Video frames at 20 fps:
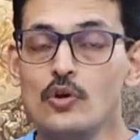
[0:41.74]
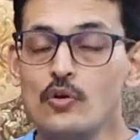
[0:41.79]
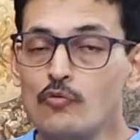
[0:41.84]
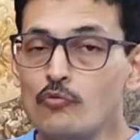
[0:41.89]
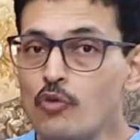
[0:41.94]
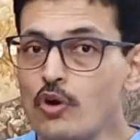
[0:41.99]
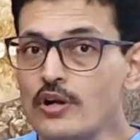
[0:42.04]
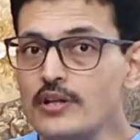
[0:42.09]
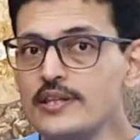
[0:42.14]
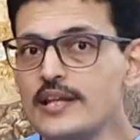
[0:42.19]

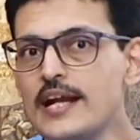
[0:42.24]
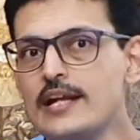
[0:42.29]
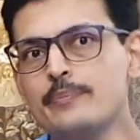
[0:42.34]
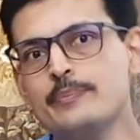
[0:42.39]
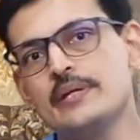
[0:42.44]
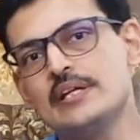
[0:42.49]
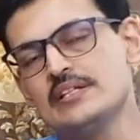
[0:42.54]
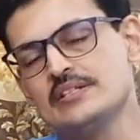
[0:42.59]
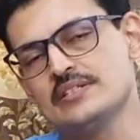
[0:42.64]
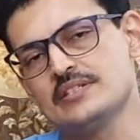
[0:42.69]
What that
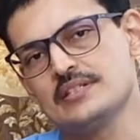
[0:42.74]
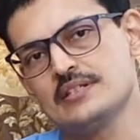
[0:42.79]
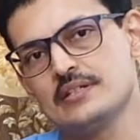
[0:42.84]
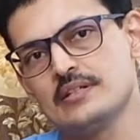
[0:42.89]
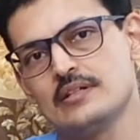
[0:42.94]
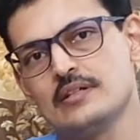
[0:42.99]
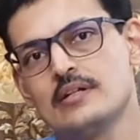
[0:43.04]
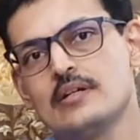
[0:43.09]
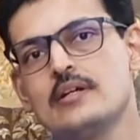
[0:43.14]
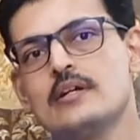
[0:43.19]
means?
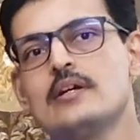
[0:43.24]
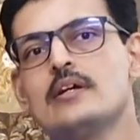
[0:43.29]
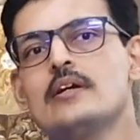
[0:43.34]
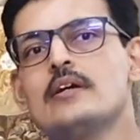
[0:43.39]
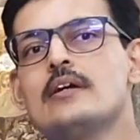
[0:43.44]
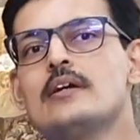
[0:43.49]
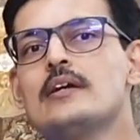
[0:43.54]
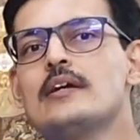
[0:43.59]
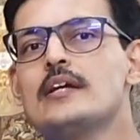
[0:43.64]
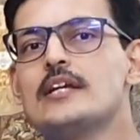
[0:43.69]

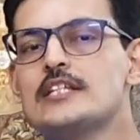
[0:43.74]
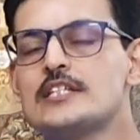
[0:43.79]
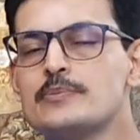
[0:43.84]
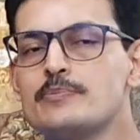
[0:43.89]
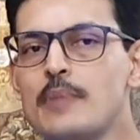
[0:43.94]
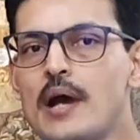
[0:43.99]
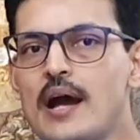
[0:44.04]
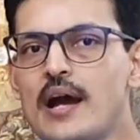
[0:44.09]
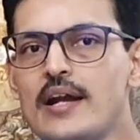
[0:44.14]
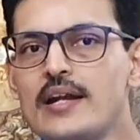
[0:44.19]

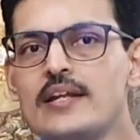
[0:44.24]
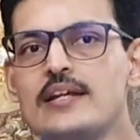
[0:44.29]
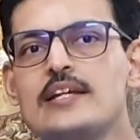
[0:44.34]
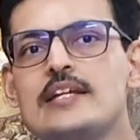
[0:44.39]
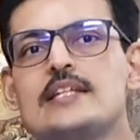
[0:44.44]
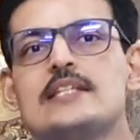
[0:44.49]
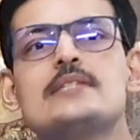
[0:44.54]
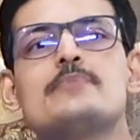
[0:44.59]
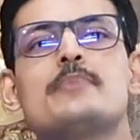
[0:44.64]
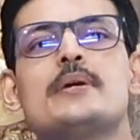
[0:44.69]
SMART
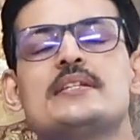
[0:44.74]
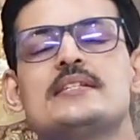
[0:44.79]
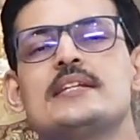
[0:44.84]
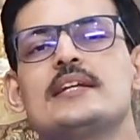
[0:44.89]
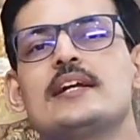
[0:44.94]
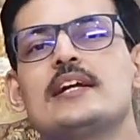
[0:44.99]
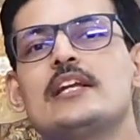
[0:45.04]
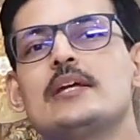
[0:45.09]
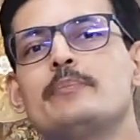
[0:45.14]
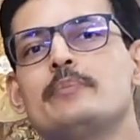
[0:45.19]
is
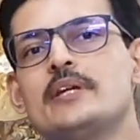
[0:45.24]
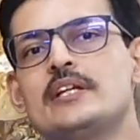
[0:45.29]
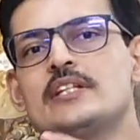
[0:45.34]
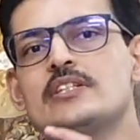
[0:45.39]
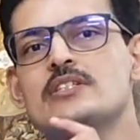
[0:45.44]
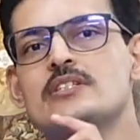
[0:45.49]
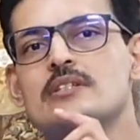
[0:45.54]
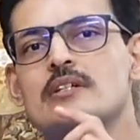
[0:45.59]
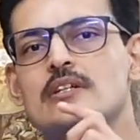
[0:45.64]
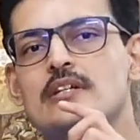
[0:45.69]
basically
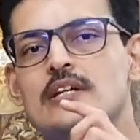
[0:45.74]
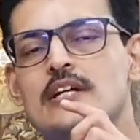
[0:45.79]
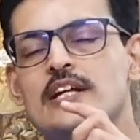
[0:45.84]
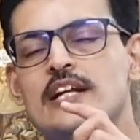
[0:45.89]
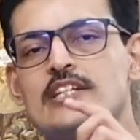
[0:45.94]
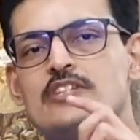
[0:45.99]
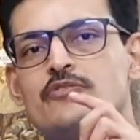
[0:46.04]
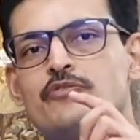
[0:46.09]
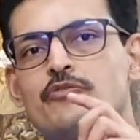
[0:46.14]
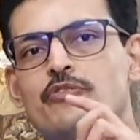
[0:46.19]
means it
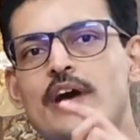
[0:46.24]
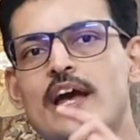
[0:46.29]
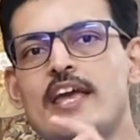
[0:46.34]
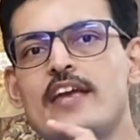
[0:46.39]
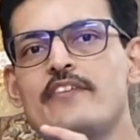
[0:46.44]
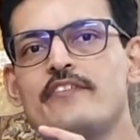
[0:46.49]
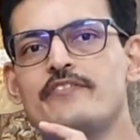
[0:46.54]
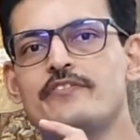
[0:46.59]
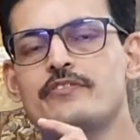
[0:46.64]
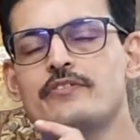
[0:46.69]
has
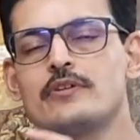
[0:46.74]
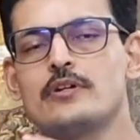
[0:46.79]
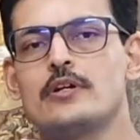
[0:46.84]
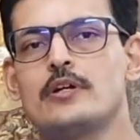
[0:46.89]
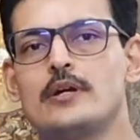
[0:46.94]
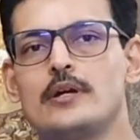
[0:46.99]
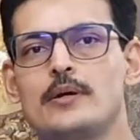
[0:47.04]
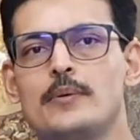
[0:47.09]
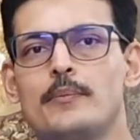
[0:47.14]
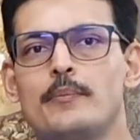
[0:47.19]
five
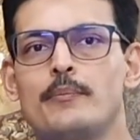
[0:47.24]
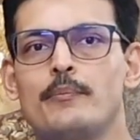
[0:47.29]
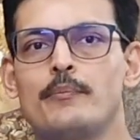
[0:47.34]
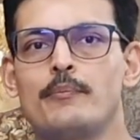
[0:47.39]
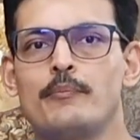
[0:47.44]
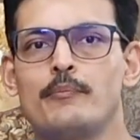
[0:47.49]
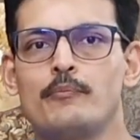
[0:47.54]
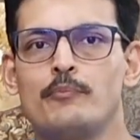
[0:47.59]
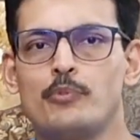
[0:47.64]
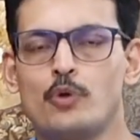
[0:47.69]

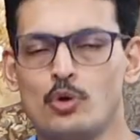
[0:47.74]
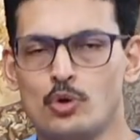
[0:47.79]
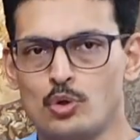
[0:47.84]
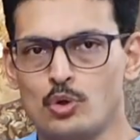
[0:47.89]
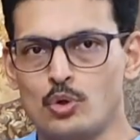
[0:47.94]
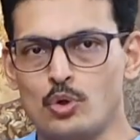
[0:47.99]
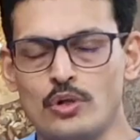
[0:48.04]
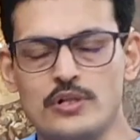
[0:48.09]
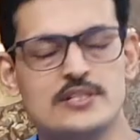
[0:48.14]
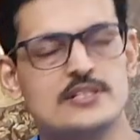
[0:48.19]

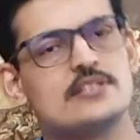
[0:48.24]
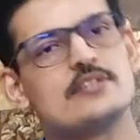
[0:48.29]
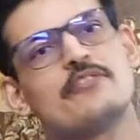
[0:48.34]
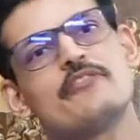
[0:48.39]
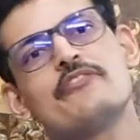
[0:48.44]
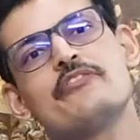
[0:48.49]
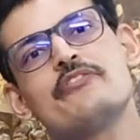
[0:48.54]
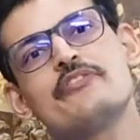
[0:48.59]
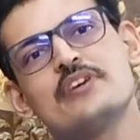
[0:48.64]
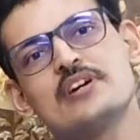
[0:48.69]
protocols.
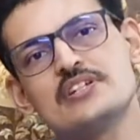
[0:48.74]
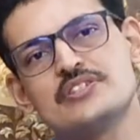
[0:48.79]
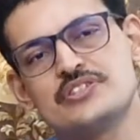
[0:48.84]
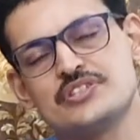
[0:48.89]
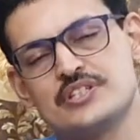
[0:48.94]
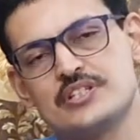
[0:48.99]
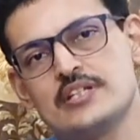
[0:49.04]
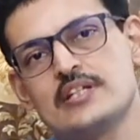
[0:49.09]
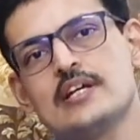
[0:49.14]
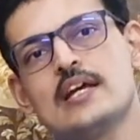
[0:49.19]

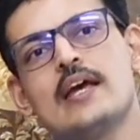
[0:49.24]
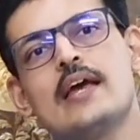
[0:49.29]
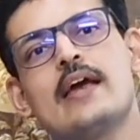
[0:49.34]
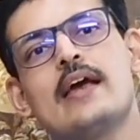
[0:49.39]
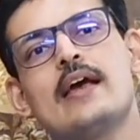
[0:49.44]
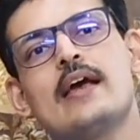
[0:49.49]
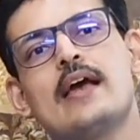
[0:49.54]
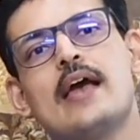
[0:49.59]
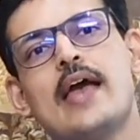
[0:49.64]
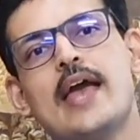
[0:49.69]
First,
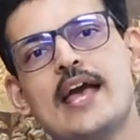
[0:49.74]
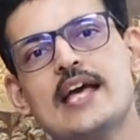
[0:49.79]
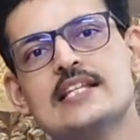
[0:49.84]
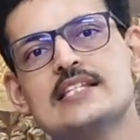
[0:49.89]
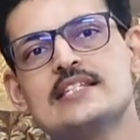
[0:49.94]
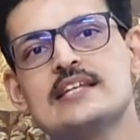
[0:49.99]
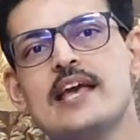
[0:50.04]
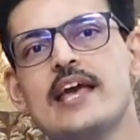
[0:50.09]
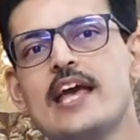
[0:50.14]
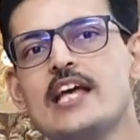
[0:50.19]

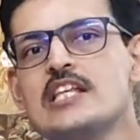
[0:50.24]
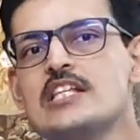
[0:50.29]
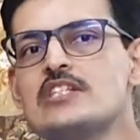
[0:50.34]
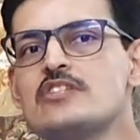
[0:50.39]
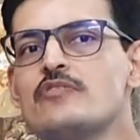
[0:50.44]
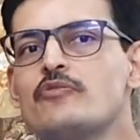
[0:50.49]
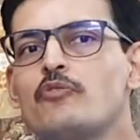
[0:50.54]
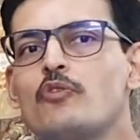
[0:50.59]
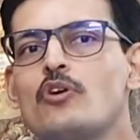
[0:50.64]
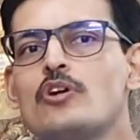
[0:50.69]

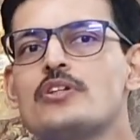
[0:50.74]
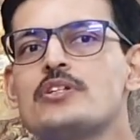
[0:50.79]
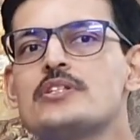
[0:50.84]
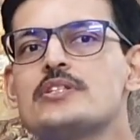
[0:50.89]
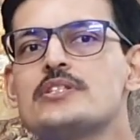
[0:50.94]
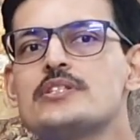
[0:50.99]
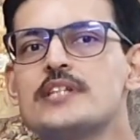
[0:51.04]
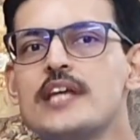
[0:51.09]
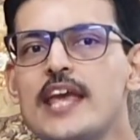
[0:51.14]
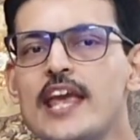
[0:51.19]
S for
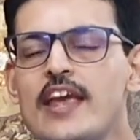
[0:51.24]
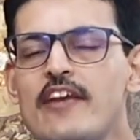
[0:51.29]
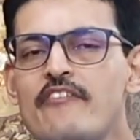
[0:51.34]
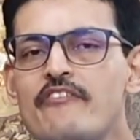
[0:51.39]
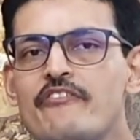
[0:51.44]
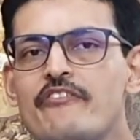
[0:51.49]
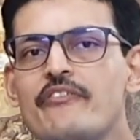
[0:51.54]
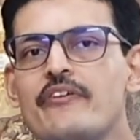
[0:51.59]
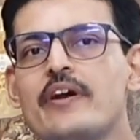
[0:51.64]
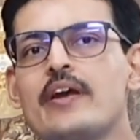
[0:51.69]

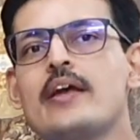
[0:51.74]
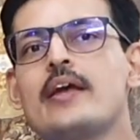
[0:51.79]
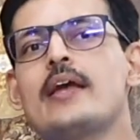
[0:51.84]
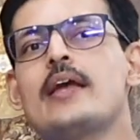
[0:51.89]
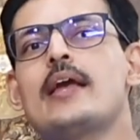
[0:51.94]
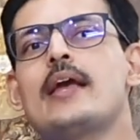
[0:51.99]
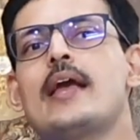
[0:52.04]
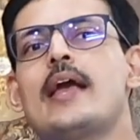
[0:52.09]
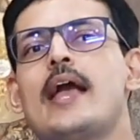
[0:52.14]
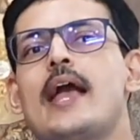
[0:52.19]
safe
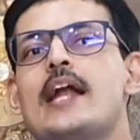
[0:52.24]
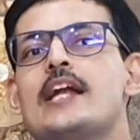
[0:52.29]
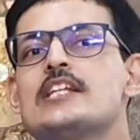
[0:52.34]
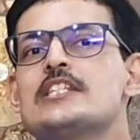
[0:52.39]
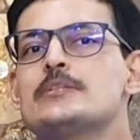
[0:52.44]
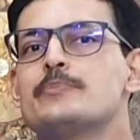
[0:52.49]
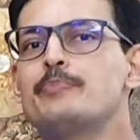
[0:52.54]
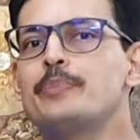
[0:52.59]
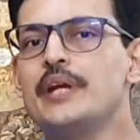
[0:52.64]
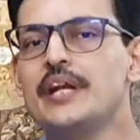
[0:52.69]
and
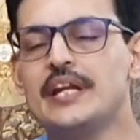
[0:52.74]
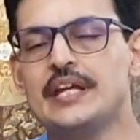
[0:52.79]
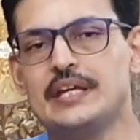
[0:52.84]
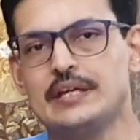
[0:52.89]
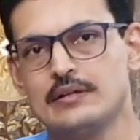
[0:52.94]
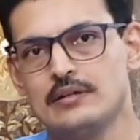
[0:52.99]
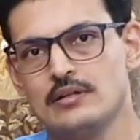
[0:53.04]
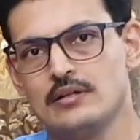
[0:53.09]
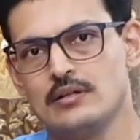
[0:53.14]
speedy.